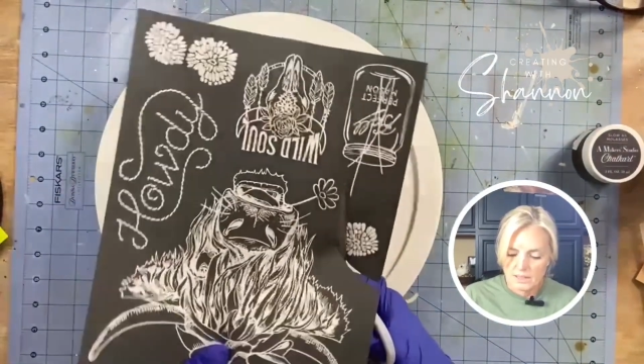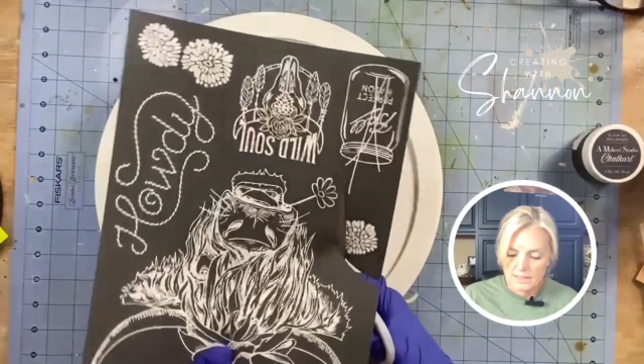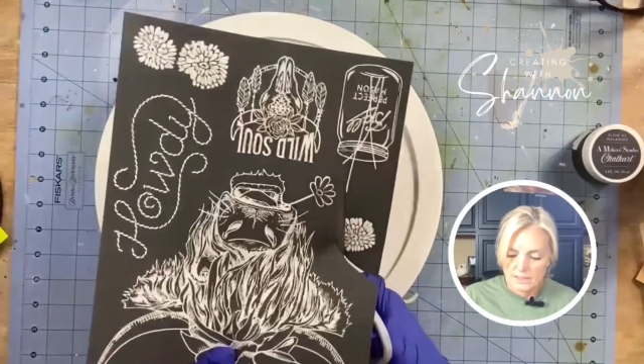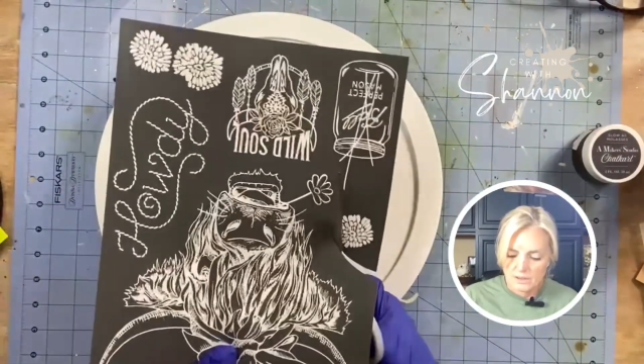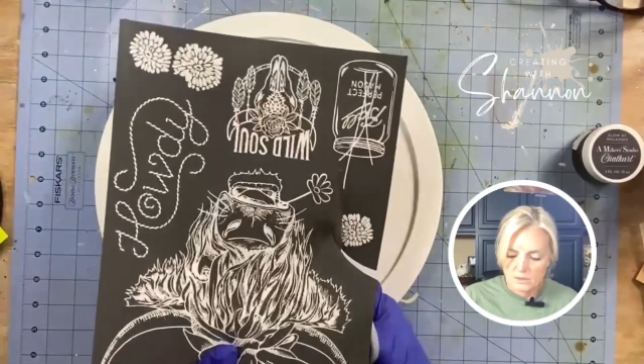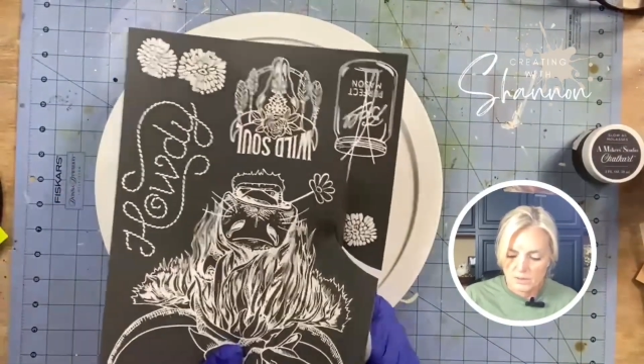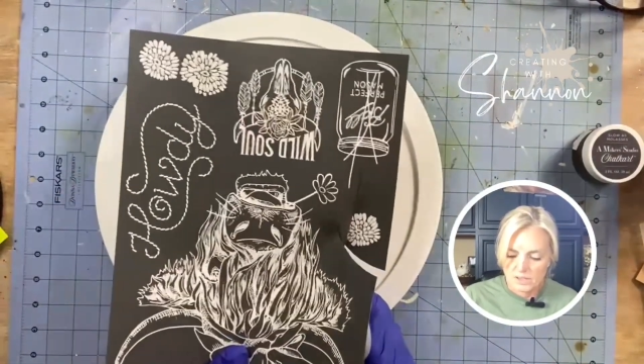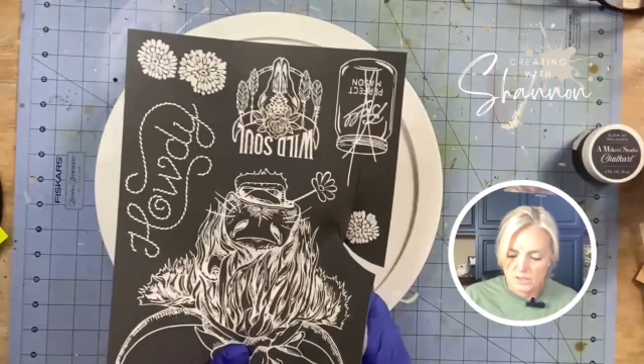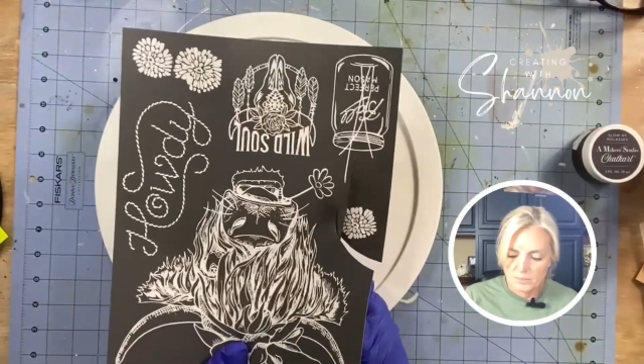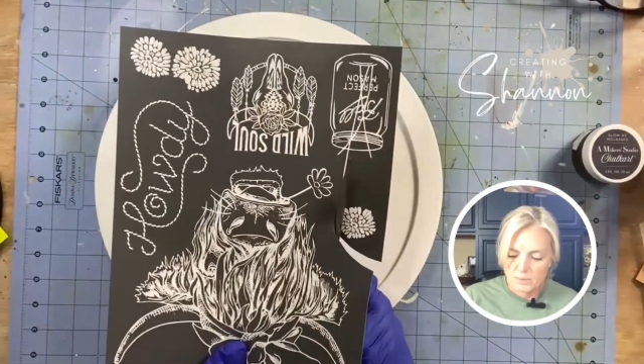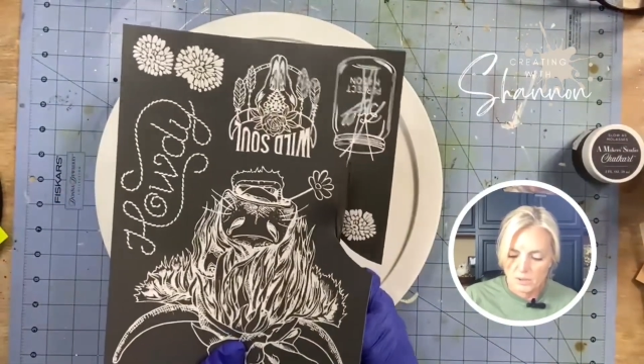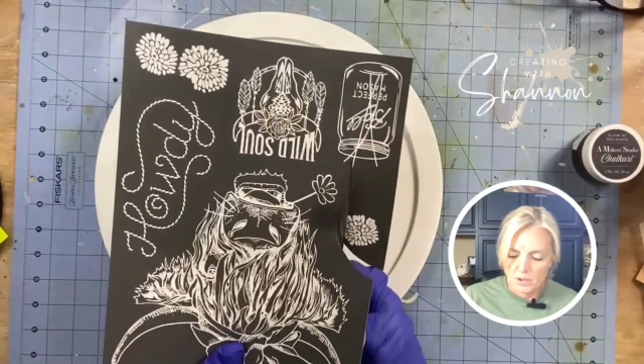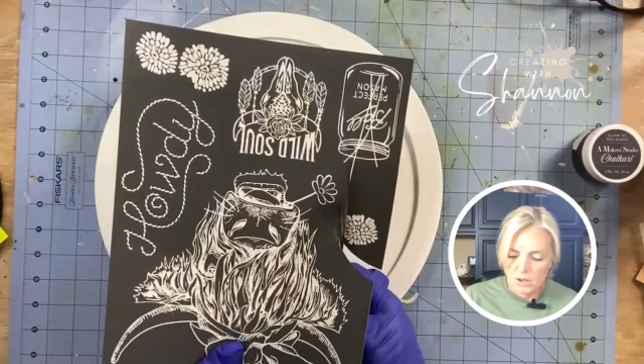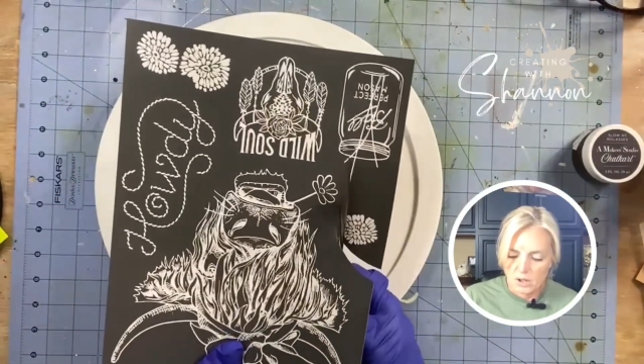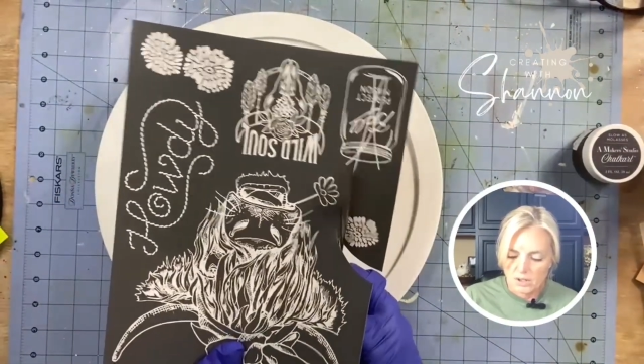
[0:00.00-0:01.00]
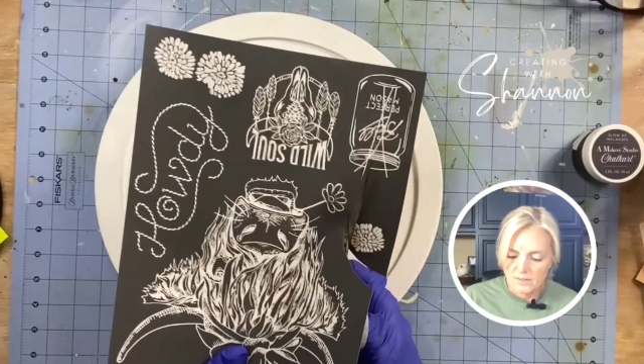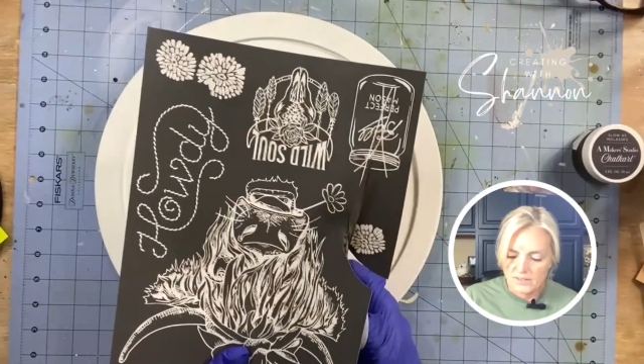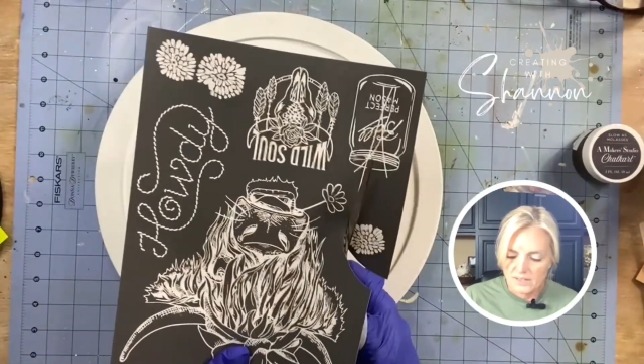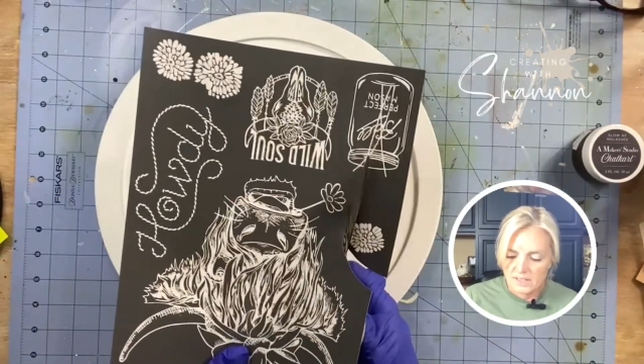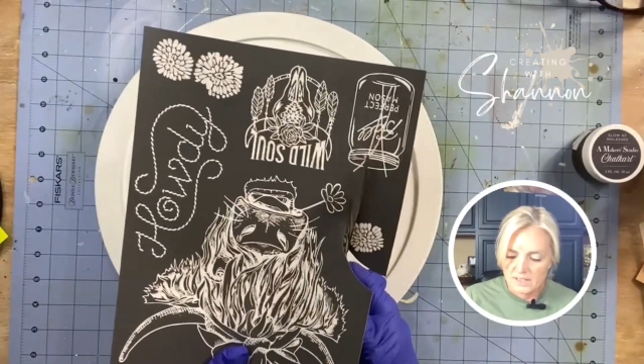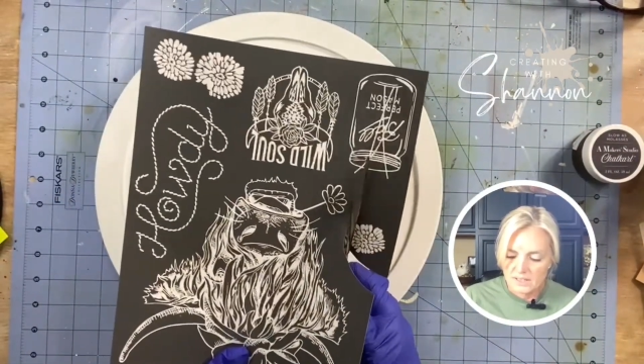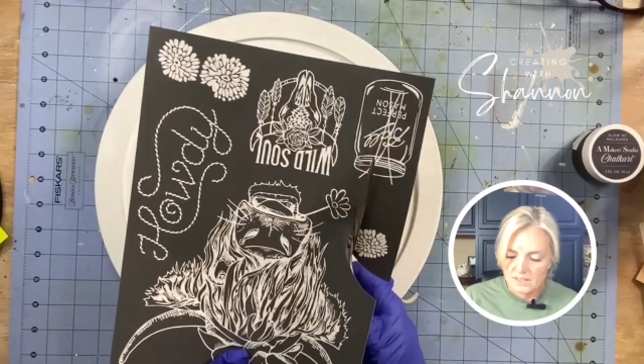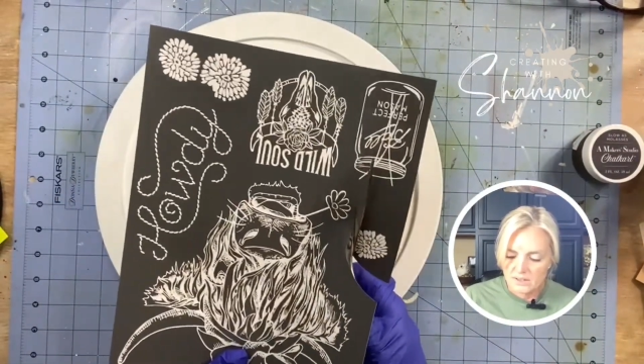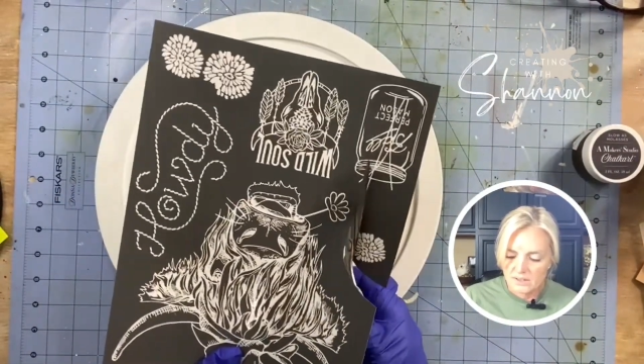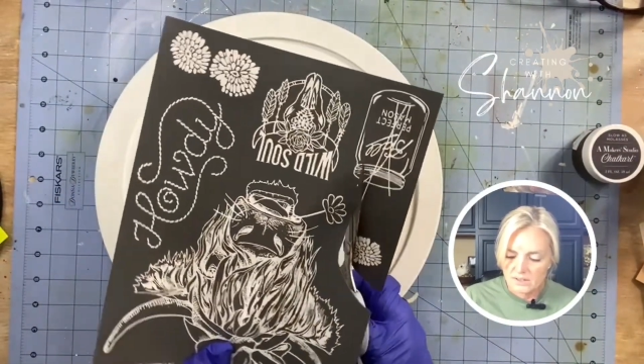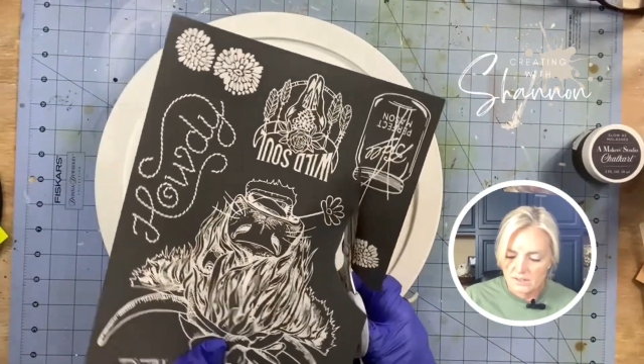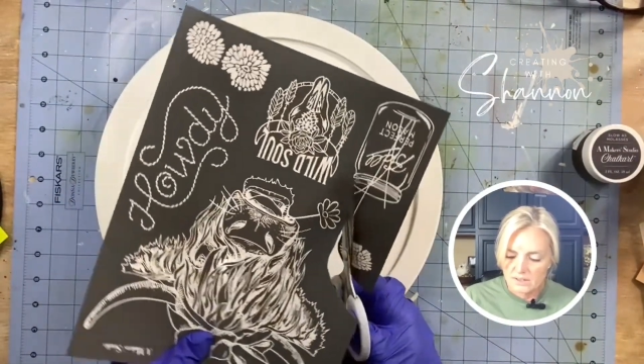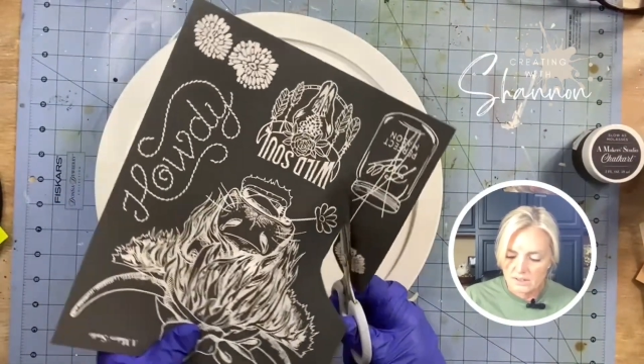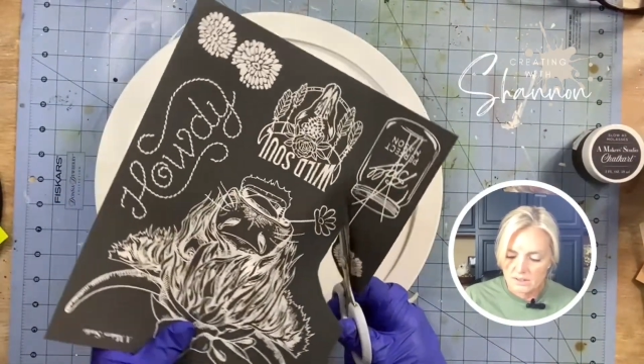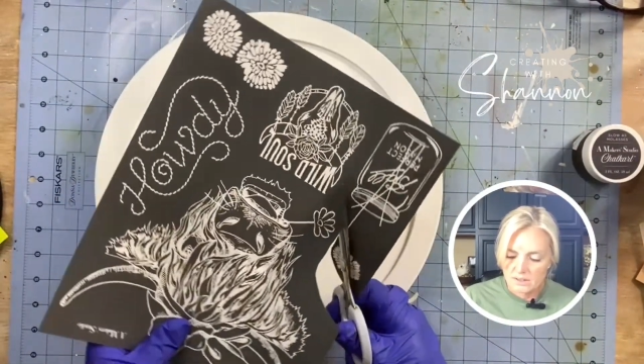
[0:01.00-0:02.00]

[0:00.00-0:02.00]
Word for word: I don't need to put all of it on here.